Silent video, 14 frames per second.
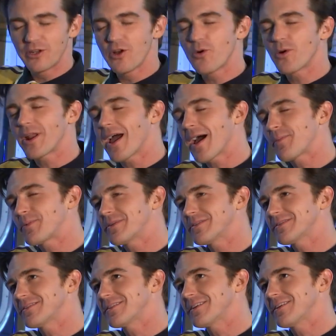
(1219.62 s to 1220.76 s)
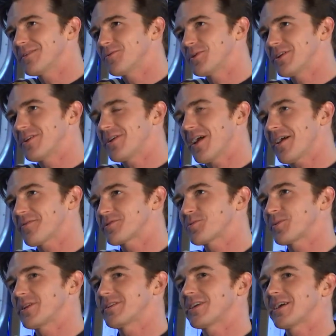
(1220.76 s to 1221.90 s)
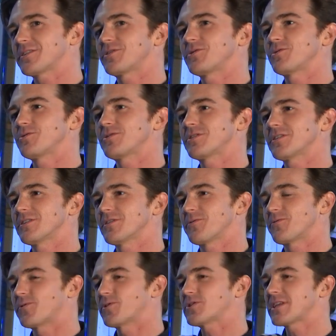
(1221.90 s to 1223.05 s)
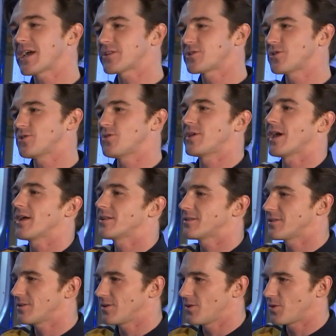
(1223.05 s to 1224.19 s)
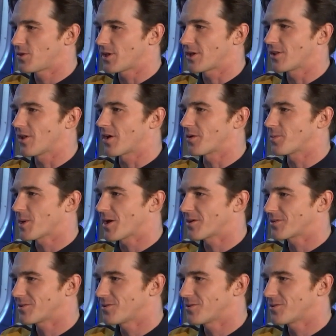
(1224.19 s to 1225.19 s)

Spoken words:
You know what happens when you have so many tattoos? The first tattoo you get, you think a lot about.